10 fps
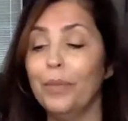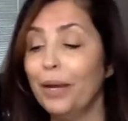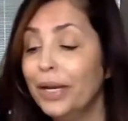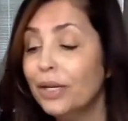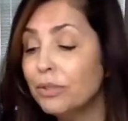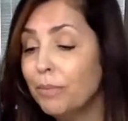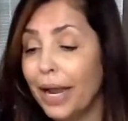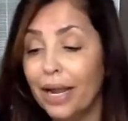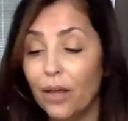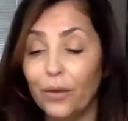Now here's
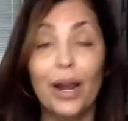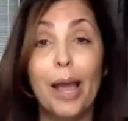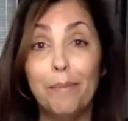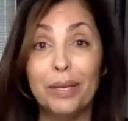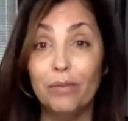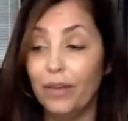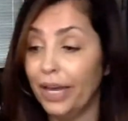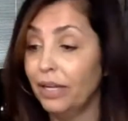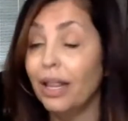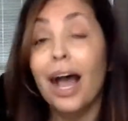my other epic
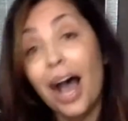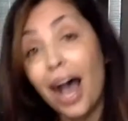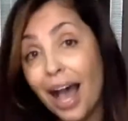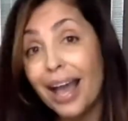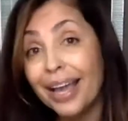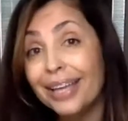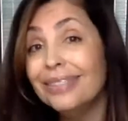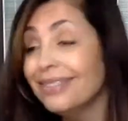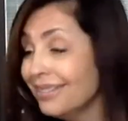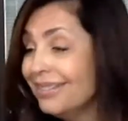fail.
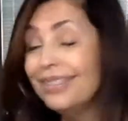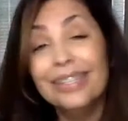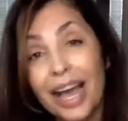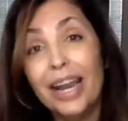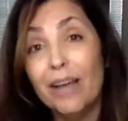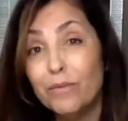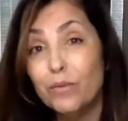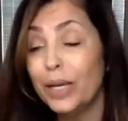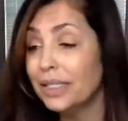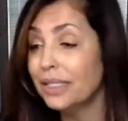I did not have
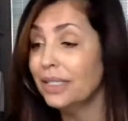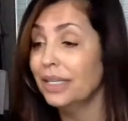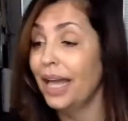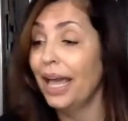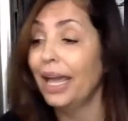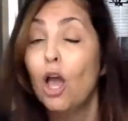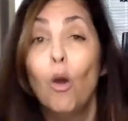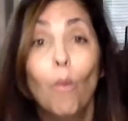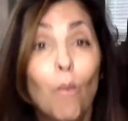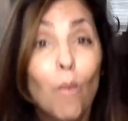wicks today.
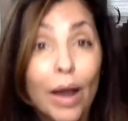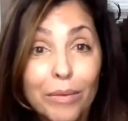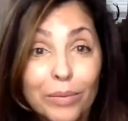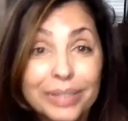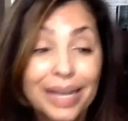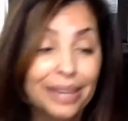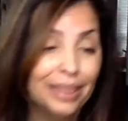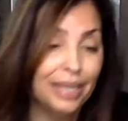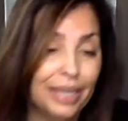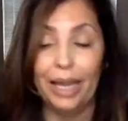What was I
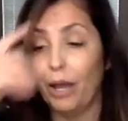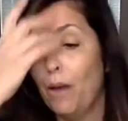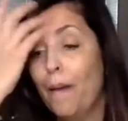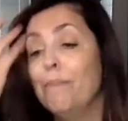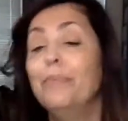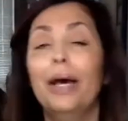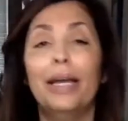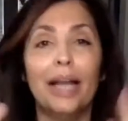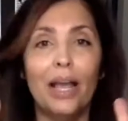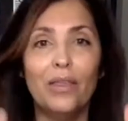thinking?
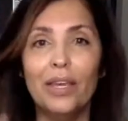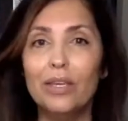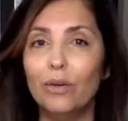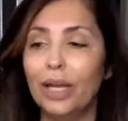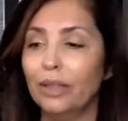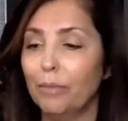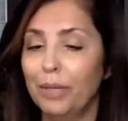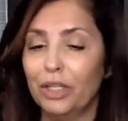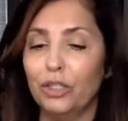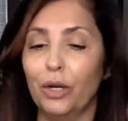But I think you'll get the
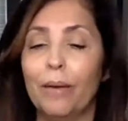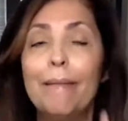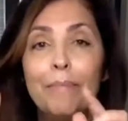picture.